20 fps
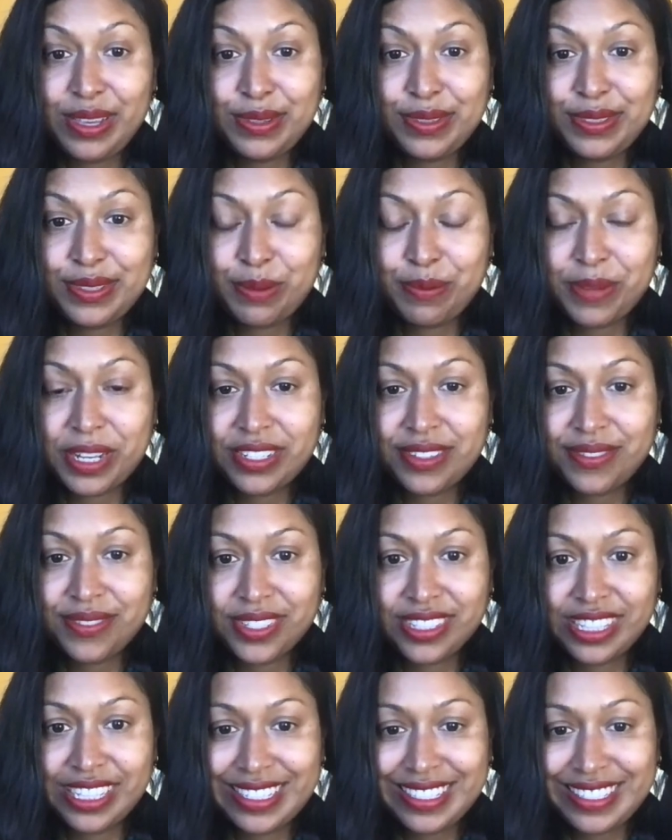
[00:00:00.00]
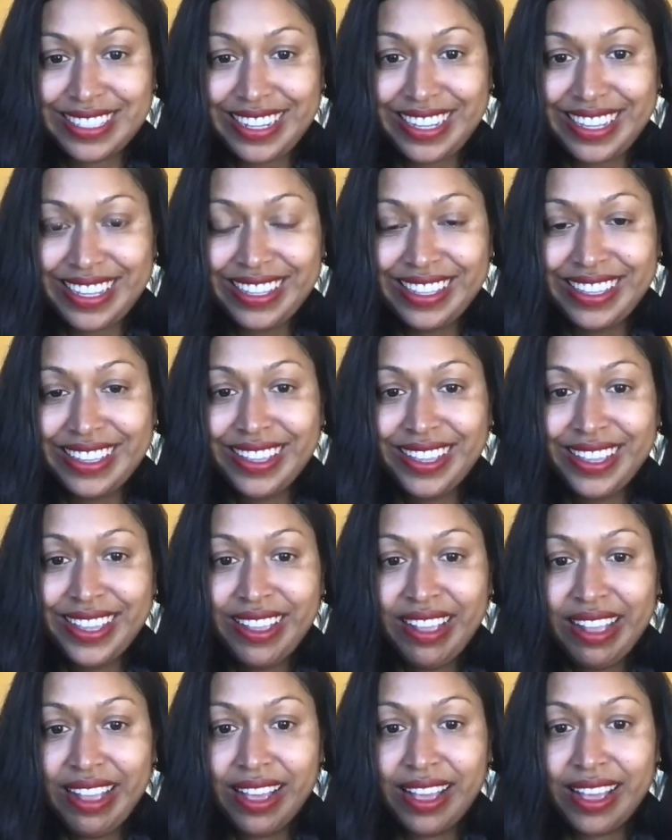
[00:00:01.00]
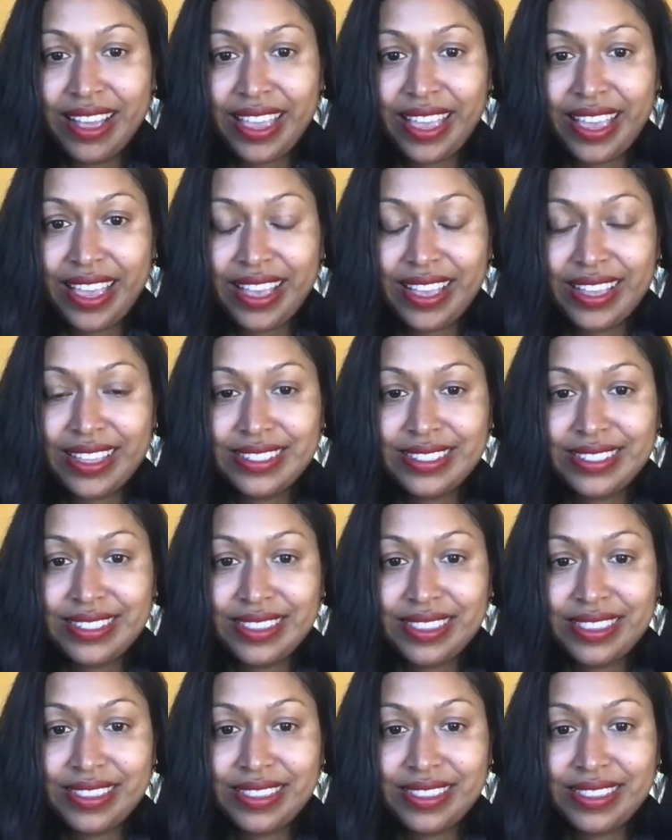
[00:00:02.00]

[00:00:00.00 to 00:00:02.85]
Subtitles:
you so much for listening, and